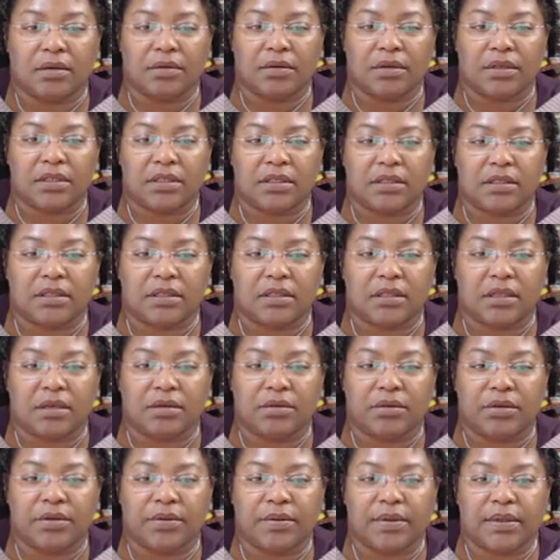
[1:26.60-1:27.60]
I want to,
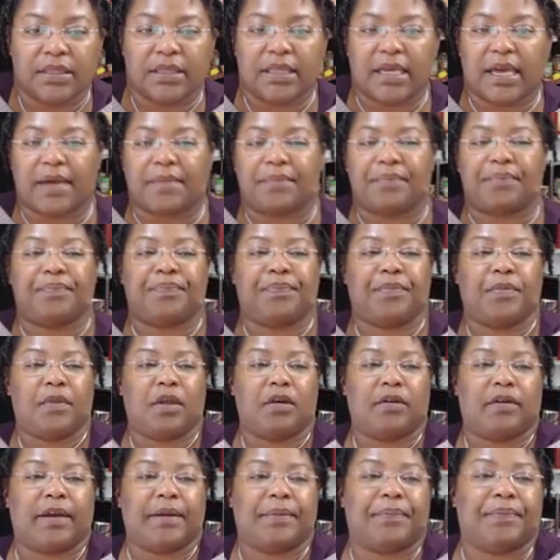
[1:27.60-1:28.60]
I want to read that.
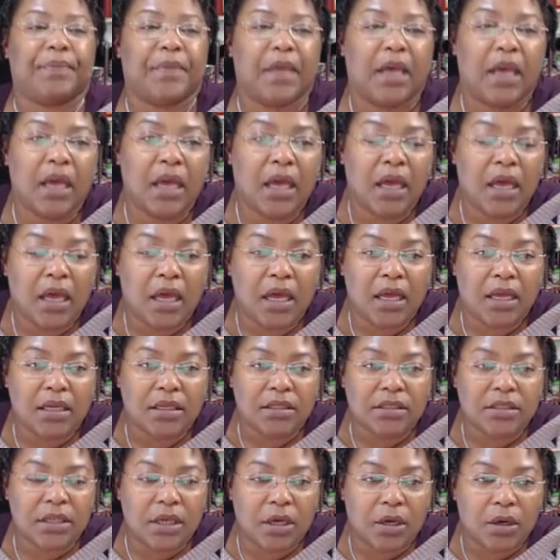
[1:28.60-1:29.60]
All right.
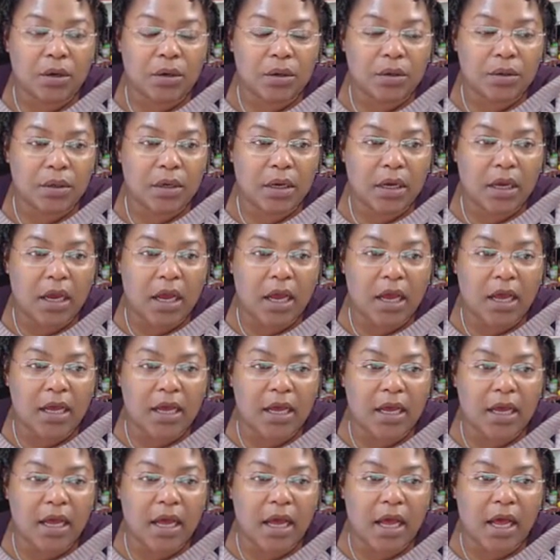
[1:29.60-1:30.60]
So
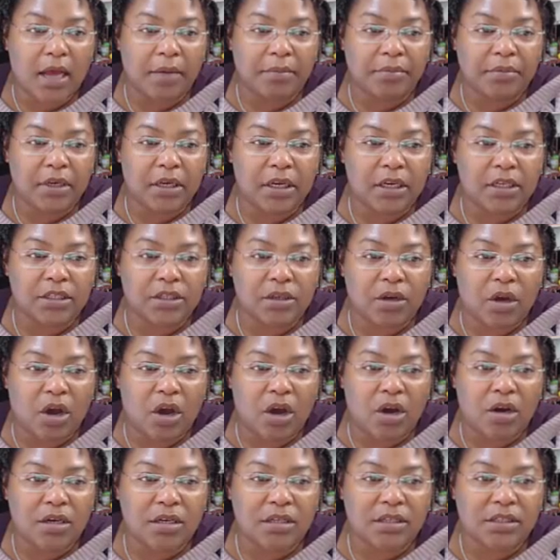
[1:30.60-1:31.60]
I'm going to do
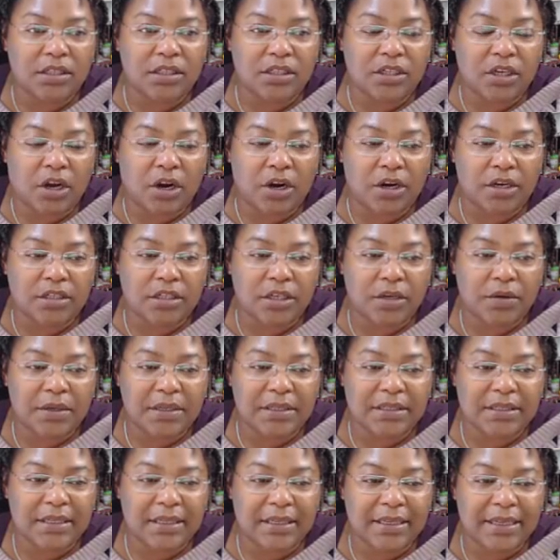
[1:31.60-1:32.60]
all unstarred. So
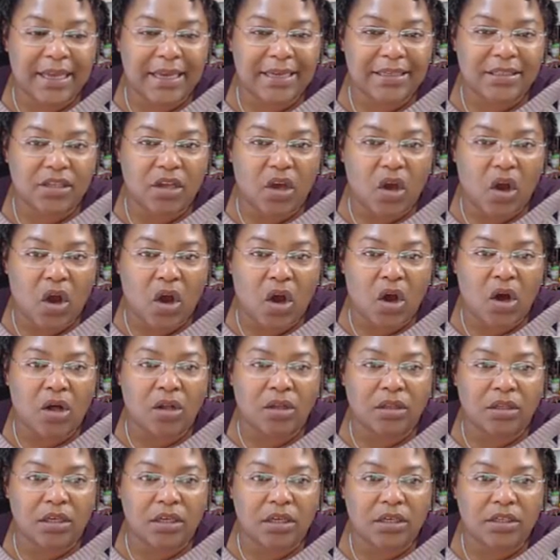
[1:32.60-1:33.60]
it selects
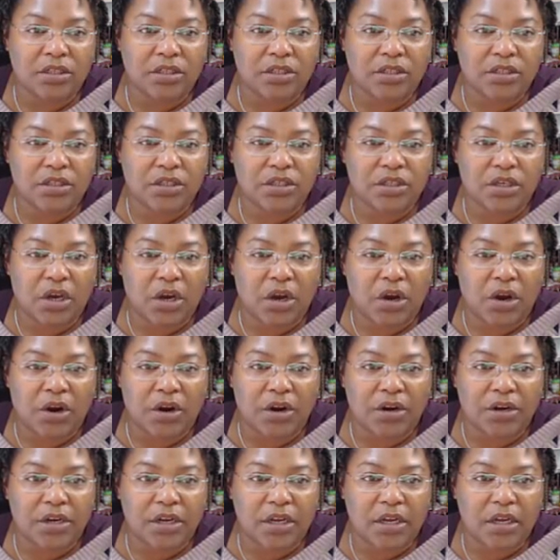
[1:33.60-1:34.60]
all
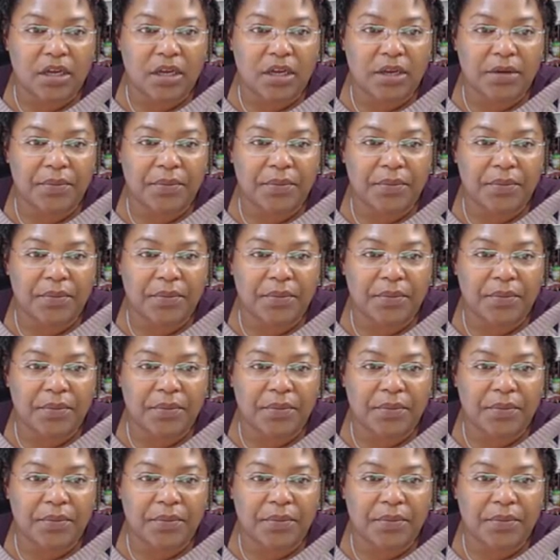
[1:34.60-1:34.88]
unstarred.